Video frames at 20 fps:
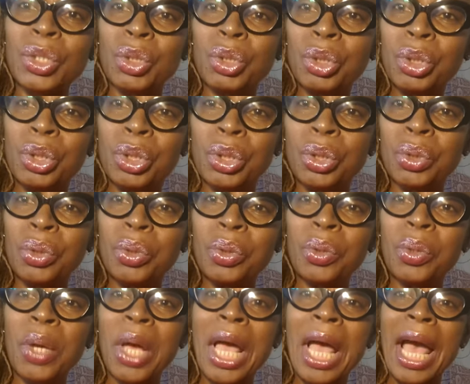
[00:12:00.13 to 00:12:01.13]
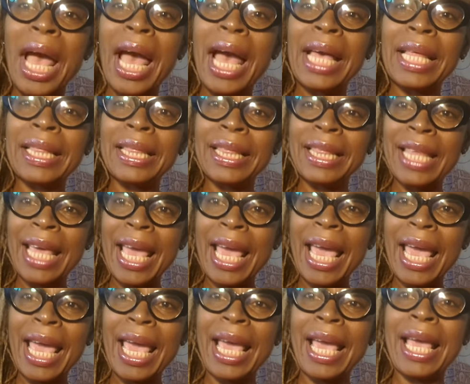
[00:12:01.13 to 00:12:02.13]
to do. And
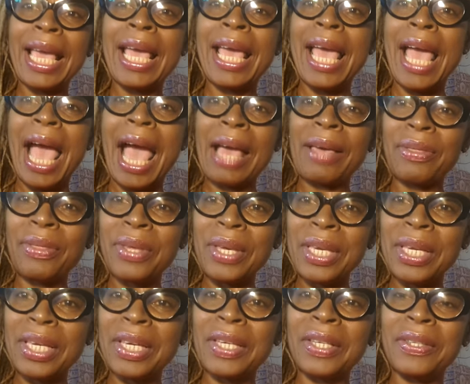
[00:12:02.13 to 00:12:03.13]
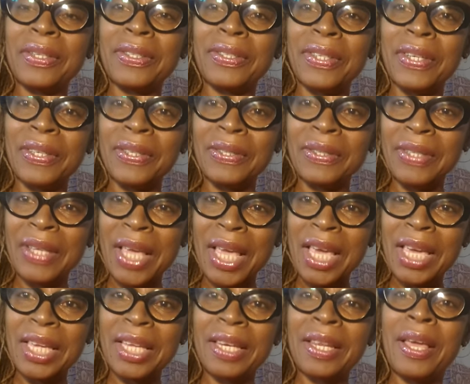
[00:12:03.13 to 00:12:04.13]
there, I think it is her
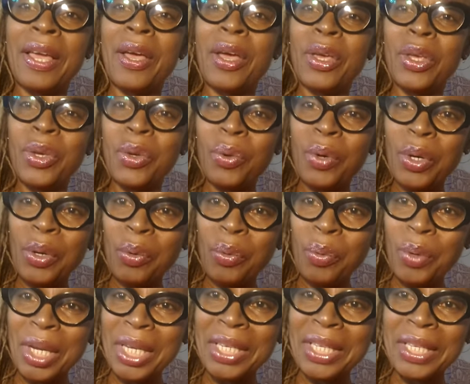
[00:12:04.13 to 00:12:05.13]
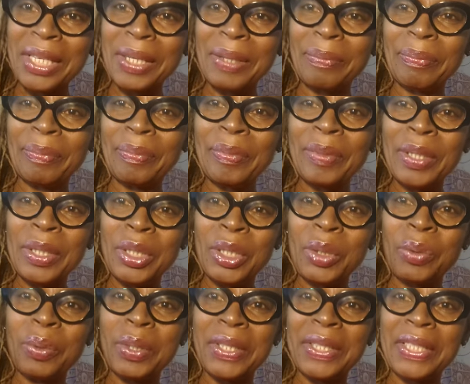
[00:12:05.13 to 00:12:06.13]
saying, you are ready. She
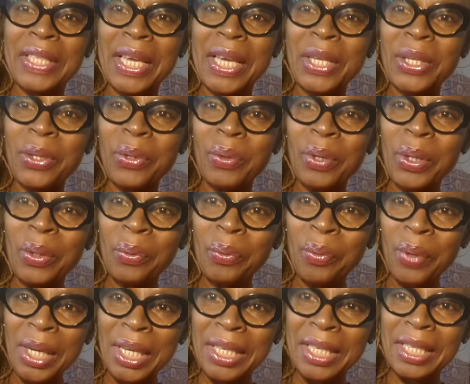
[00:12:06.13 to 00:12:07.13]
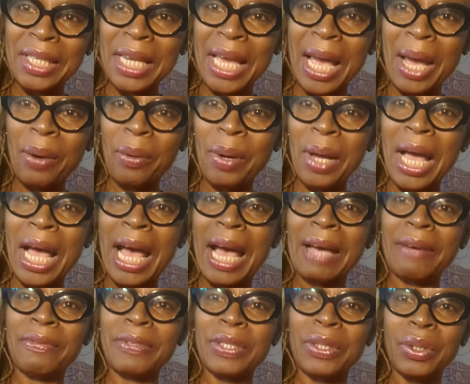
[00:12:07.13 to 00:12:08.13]
was saying, you are ready now
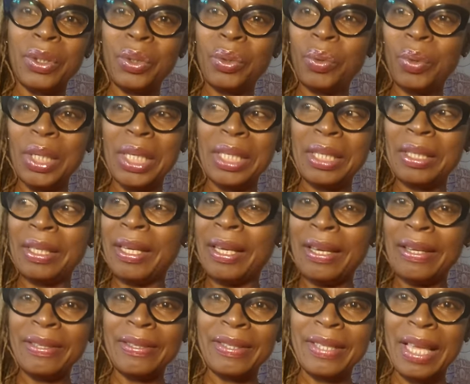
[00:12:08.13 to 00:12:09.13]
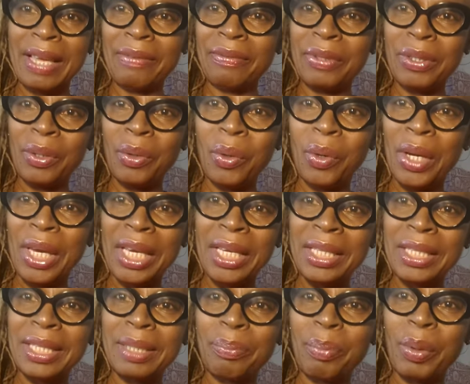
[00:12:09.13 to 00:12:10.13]
after doing 7 or
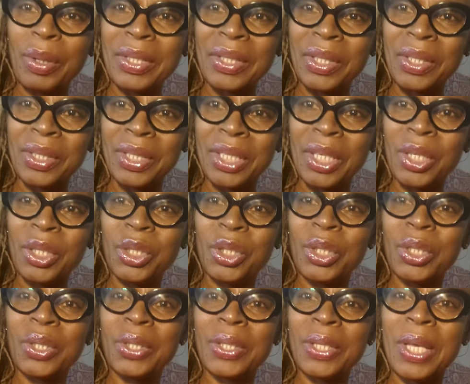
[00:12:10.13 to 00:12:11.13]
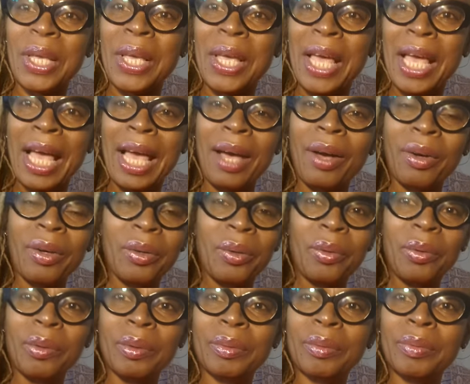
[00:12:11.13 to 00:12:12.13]
8 presentations. Oh,